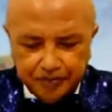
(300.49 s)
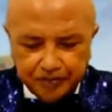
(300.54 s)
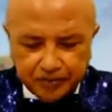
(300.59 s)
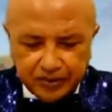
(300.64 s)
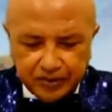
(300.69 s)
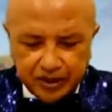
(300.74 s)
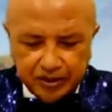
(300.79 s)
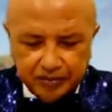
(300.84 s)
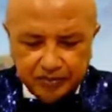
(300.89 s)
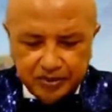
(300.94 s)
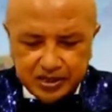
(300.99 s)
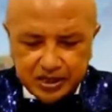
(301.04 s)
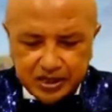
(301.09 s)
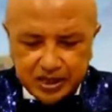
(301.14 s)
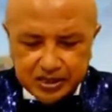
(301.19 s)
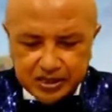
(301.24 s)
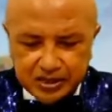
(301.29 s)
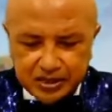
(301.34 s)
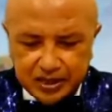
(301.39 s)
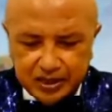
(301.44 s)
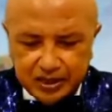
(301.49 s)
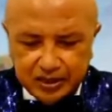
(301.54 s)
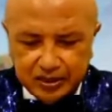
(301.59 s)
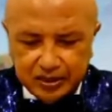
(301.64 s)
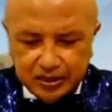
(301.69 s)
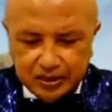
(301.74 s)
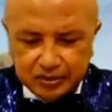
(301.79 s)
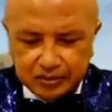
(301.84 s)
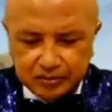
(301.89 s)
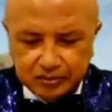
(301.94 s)
Where
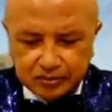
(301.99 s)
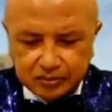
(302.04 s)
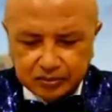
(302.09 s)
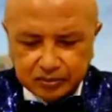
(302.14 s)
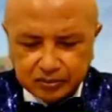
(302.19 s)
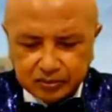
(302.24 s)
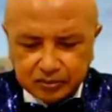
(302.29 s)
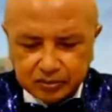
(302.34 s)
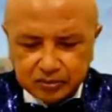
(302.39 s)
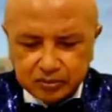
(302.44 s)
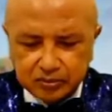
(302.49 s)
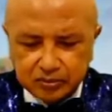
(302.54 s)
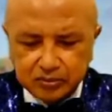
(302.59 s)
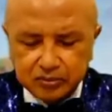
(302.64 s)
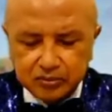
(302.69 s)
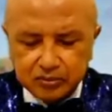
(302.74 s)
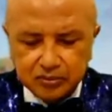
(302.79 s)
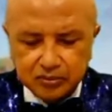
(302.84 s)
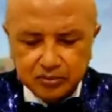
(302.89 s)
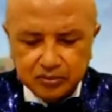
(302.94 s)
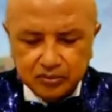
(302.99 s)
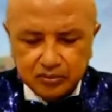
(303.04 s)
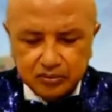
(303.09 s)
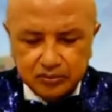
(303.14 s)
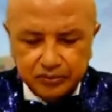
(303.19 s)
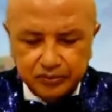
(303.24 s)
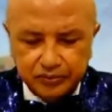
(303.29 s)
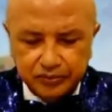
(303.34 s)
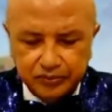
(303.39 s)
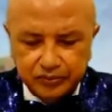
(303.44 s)
is it?
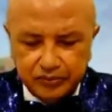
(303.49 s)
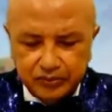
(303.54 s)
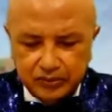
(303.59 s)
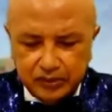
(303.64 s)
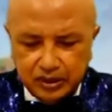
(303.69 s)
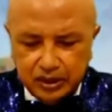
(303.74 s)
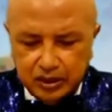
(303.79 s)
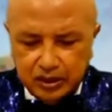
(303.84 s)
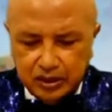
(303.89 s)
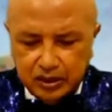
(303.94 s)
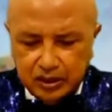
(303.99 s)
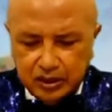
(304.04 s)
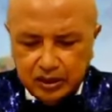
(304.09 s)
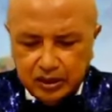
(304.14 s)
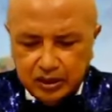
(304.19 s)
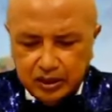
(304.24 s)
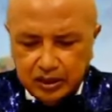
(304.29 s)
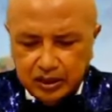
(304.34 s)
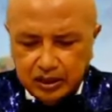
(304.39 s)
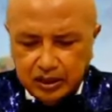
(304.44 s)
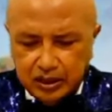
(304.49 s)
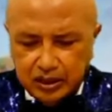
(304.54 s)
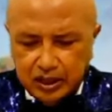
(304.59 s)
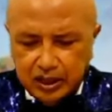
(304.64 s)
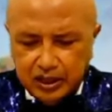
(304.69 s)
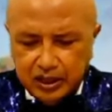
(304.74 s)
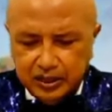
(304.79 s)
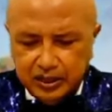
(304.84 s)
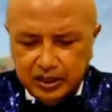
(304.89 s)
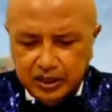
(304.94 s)
Ali
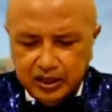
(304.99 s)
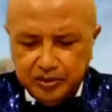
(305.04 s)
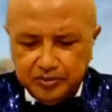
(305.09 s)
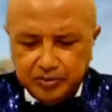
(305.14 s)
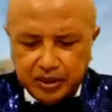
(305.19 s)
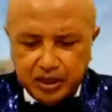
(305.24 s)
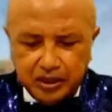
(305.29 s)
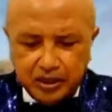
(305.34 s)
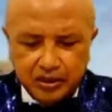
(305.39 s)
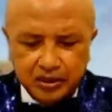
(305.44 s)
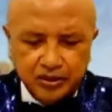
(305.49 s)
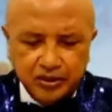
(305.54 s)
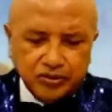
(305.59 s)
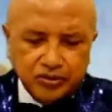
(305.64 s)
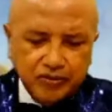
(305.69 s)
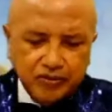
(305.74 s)
Imran 3.